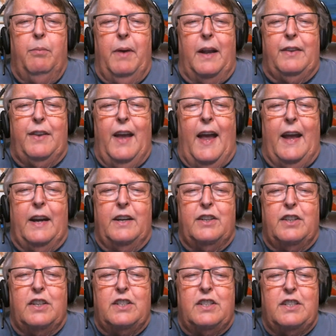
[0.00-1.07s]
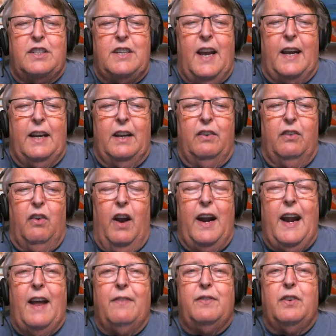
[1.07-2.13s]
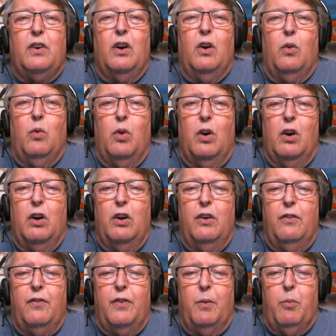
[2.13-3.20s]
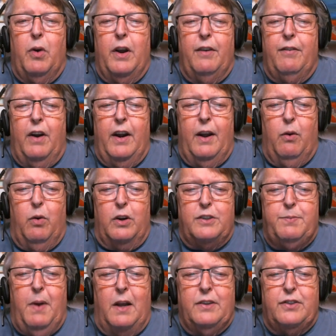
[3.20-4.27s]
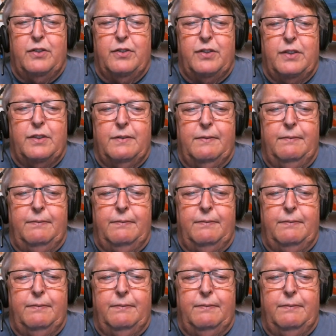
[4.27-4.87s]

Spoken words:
about that in just a second, right after a word from one of our network sponsors.